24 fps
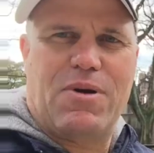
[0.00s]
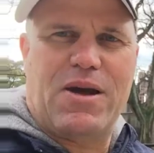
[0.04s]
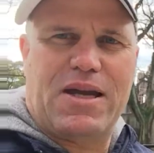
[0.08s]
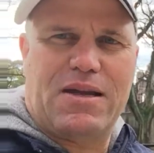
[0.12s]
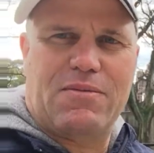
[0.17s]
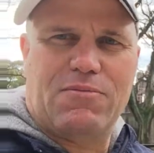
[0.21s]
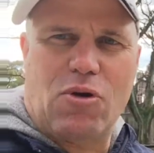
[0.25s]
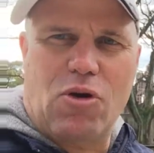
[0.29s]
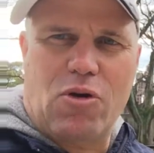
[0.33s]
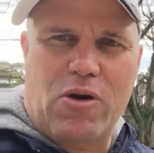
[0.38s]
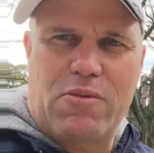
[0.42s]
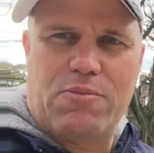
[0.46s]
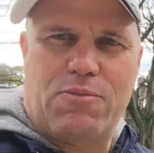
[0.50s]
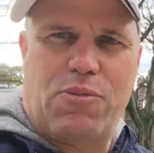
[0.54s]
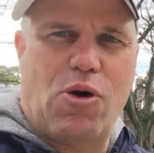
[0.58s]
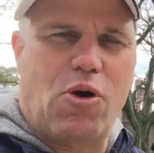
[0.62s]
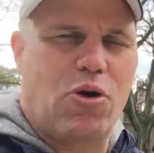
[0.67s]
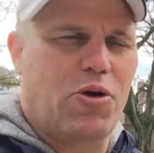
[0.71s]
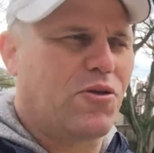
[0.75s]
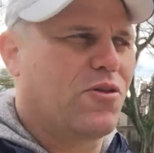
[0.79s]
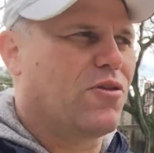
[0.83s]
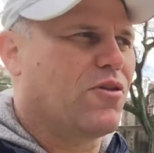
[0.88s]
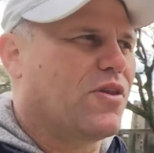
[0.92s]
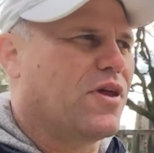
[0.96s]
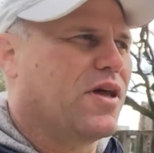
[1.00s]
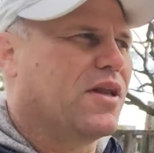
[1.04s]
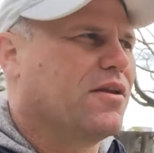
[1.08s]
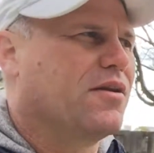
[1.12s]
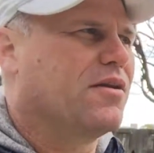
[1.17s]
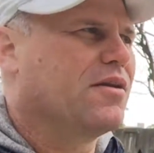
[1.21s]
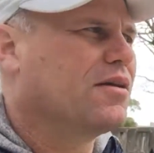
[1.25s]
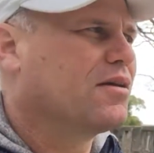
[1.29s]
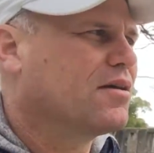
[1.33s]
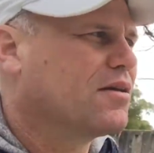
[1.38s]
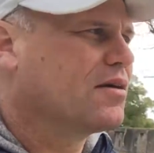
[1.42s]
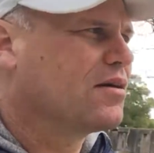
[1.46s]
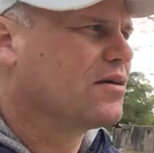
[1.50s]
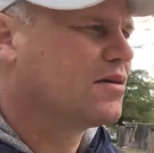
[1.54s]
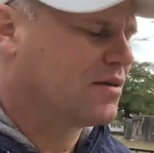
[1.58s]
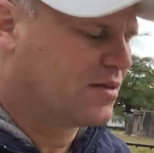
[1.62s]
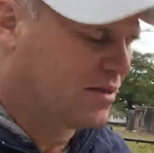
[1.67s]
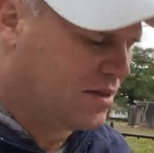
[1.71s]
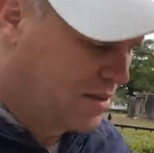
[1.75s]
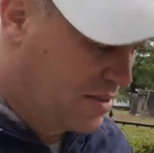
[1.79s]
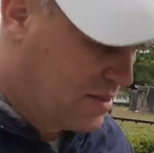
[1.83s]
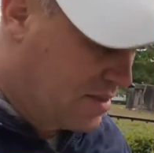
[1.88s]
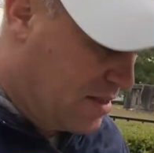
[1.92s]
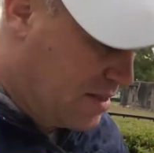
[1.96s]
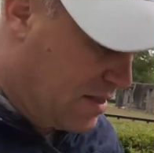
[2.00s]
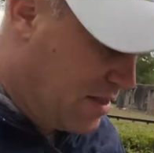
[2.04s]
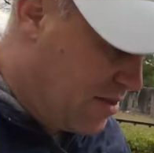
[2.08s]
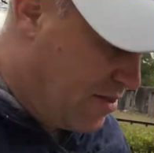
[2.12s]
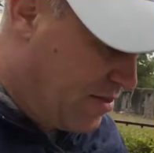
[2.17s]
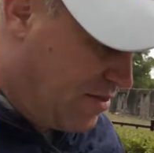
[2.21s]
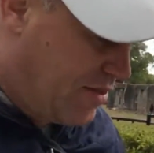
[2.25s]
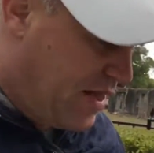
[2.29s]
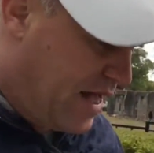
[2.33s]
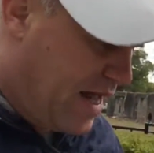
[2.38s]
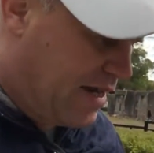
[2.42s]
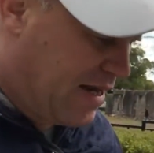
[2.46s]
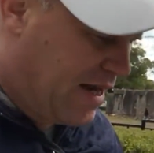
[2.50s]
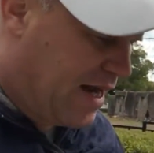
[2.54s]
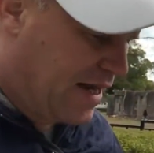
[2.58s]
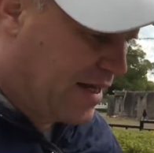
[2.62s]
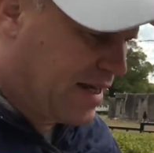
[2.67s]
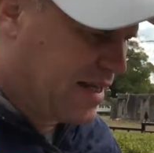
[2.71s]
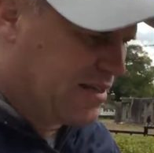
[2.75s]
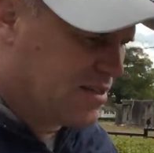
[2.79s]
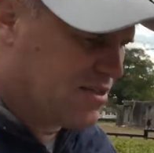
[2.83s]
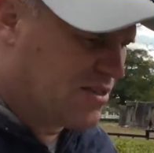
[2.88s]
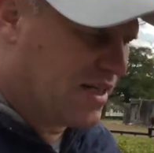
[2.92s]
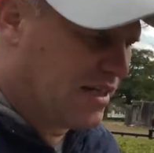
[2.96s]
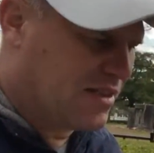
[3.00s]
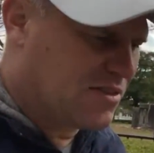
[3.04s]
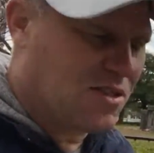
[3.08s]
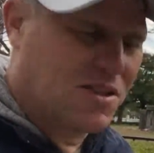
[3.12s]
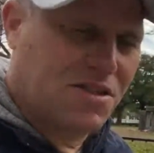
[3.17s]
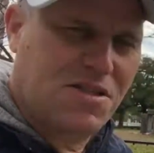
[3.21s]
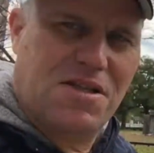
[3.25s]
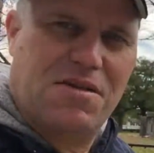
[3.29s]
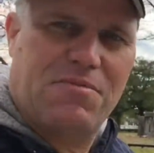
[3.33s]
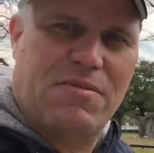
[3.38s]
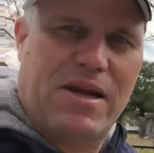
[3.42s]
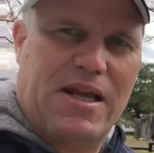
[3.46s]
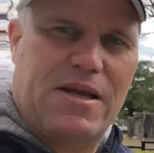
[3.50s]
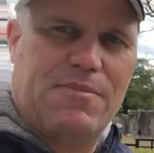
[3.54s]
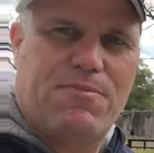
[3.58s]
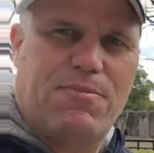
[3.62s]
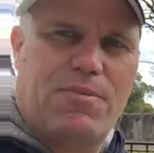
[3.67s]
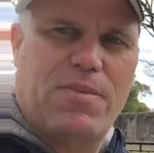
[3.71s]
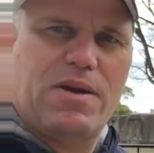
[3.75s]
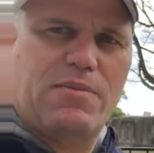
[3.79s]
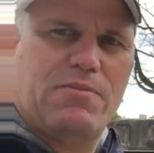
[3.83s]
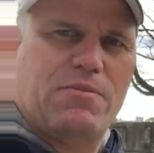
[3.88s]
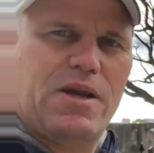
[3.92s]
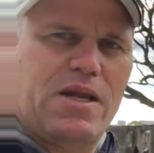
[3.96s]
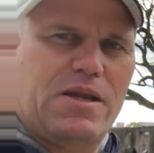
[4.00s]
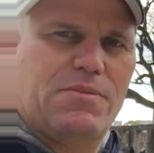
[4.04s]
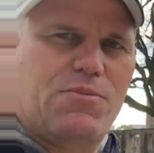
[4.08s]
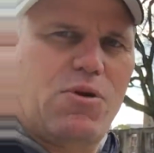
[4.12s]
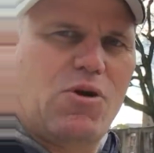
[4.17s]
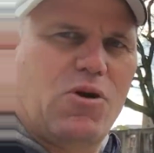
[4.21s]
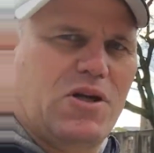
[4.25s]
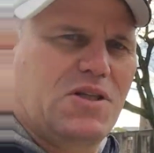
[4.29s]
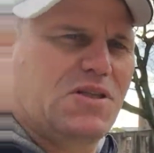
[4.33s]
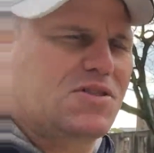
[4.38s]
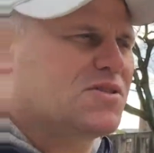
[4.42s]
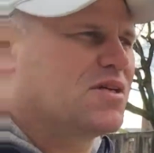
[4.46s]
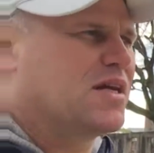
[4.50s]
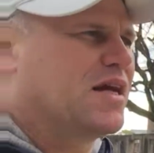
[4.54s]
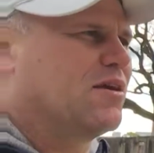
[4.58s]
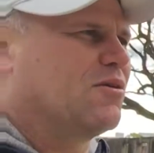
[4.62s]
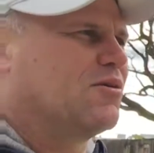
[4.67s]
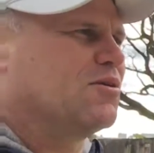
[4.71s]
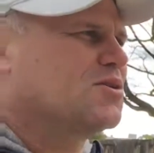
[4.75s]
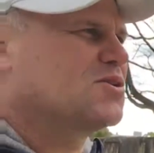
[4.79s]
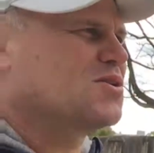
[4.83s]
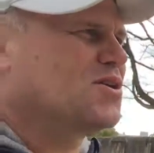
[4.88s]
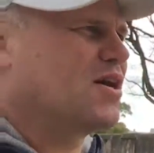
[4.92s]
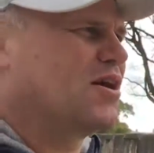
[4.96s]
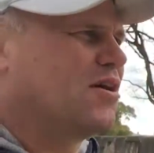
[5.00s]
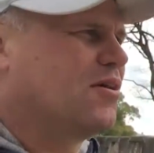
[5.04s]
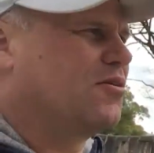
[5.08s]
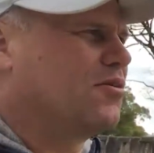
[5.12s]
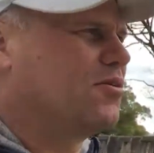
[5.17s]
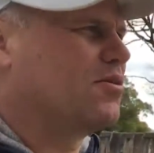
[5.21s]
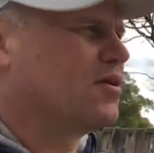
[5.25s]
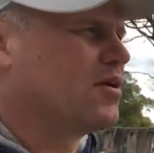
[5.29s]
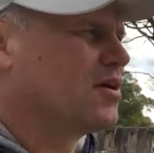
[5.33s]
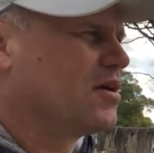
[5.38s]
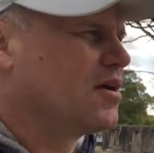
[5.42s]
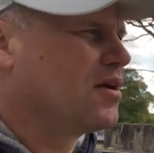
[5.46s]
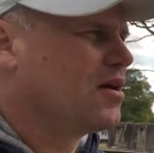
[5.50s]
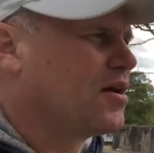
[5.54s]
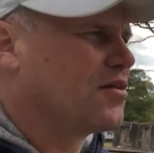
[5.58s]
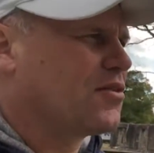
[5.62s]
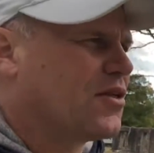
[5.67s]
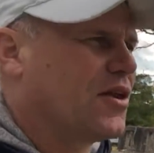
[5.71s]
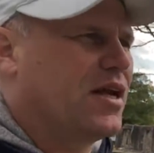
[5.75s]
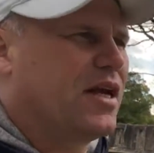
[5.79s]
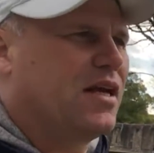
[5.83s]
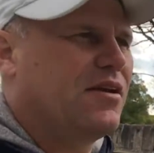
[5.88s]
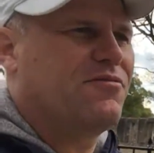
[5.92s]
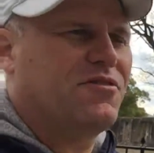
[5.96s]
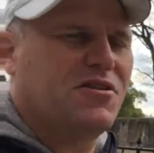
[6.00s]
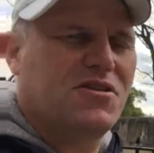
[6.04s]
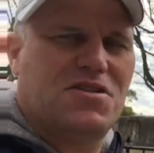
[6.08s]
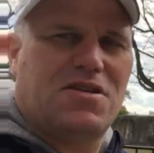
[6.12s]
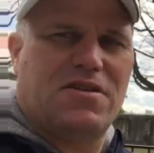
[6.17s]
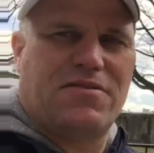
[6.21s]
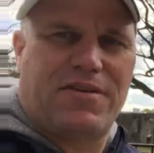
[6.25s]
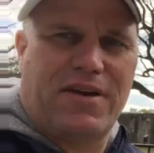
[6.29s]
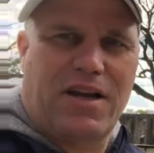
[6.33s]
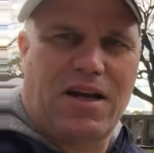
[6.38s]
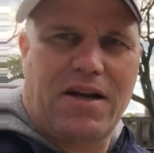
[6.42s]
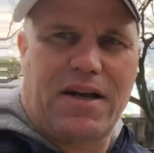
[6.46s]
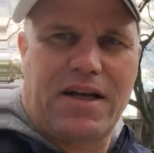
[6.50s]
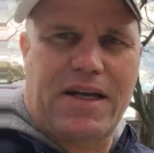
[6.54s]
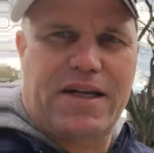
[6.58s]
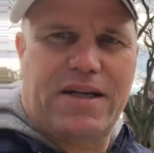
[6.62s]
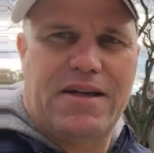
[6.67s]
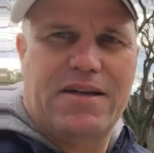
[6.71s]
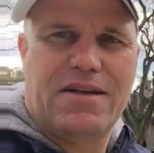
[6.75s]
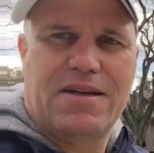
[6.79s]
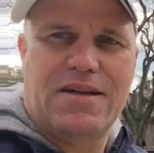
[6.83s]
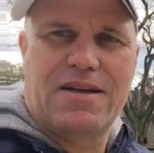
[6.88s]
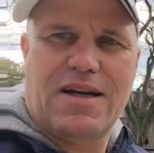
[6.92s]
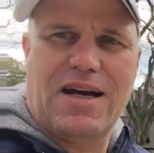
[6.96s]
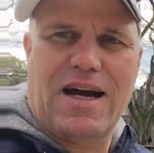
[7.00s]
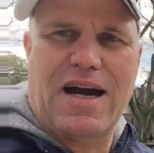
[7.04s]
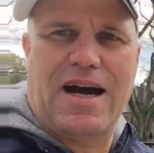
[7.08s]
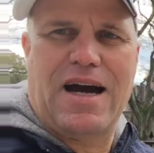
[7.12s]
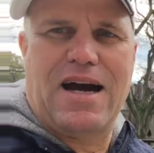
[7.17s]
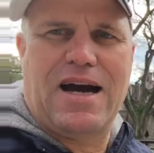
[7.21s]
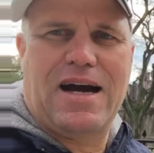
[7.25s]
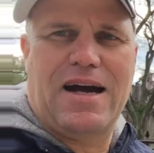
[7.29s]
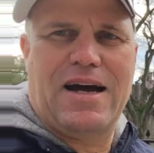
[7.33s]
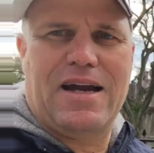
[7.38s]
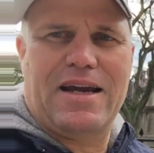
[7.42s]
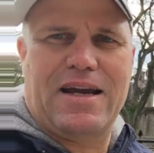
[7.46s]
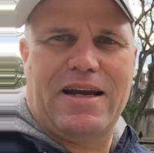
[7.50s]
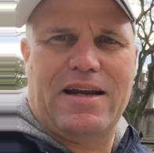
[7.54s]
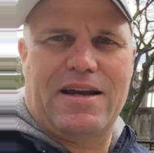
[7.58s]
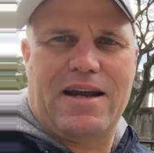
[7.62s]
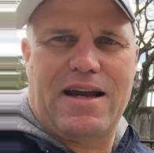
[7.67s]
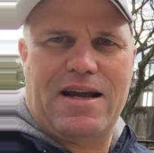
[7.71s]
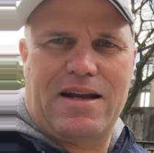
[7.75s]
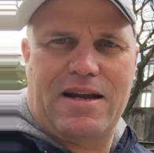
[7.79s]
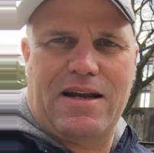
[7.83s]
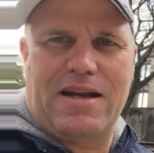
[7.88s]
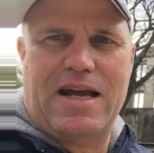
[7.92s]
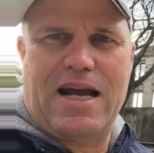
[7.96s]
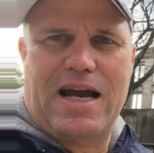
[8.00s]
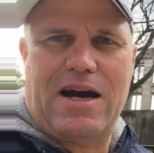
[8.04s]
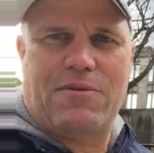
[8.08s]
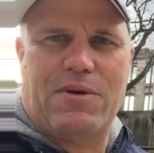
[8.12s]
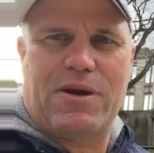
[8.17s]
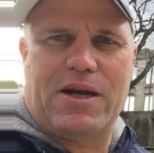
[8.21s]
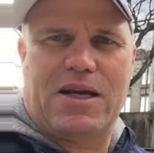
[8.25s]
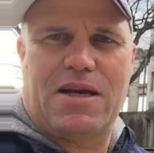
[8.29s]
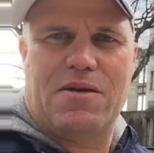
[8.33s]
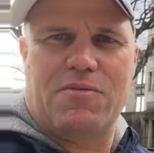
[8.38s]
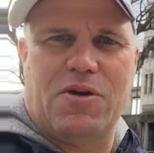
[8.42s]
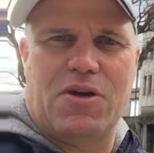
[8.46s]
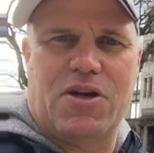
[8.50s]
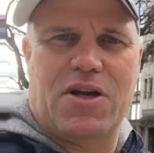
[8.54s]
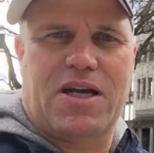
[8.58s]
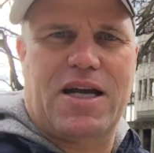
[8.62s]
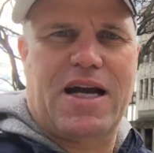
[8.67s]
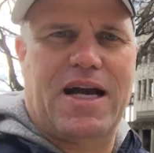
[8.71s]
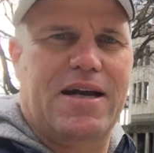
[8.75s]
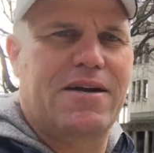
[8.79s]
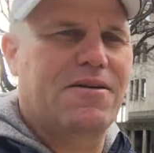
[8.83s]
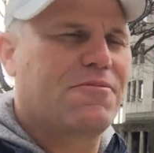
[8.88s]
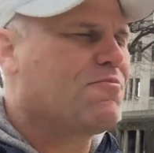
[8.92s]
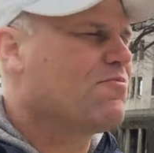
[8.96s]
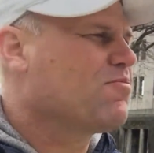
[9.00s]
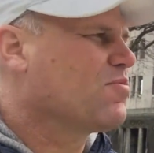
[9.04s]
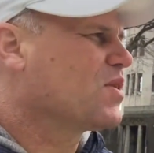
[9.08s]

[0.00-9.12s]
being more important than consensus in many points, and also the need for civility in how we communicate.